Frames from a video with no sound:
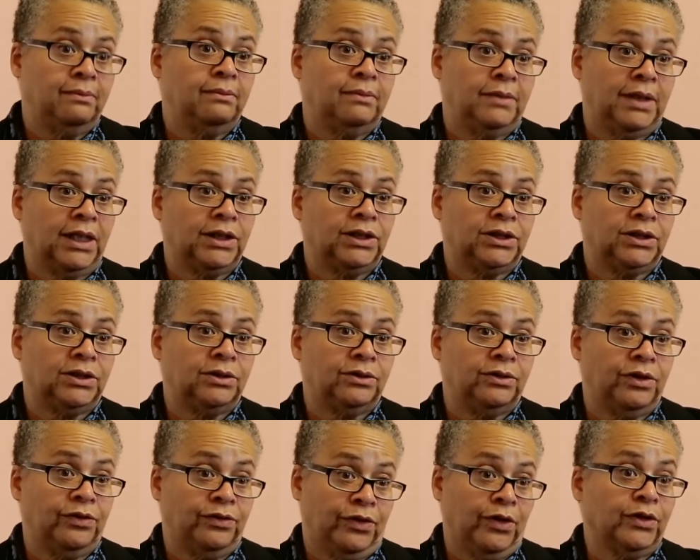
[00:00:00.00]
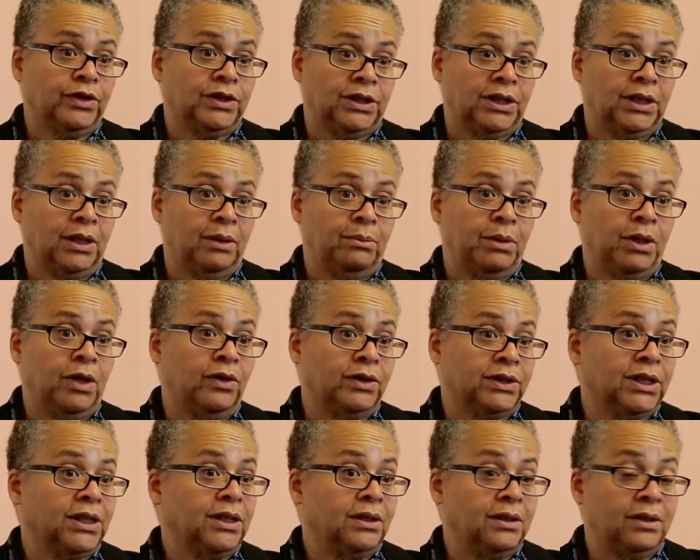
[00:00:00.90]
that's the first thing,
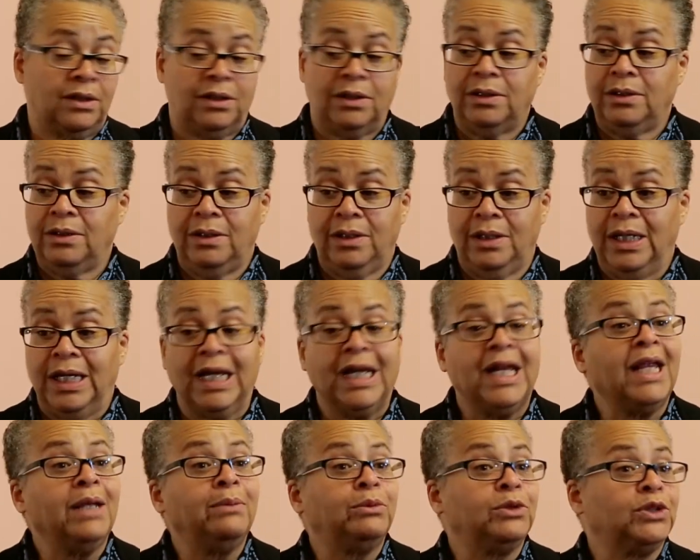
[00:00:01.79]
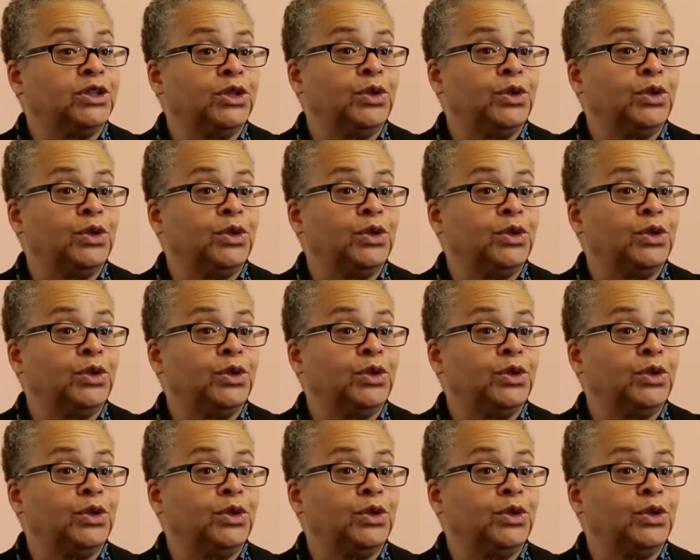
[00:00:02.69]
because it enables